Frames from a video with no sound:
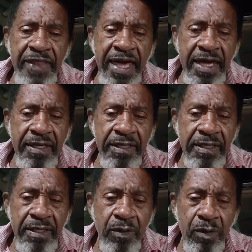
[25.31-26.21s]
that
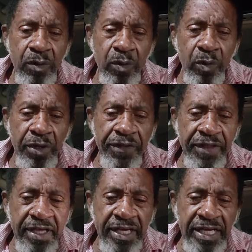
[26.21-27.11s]

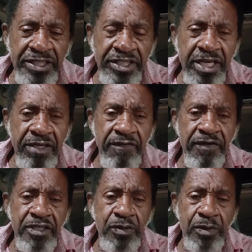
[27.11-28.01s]
with each
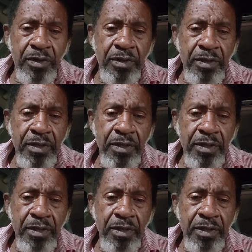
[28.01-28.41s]
individual,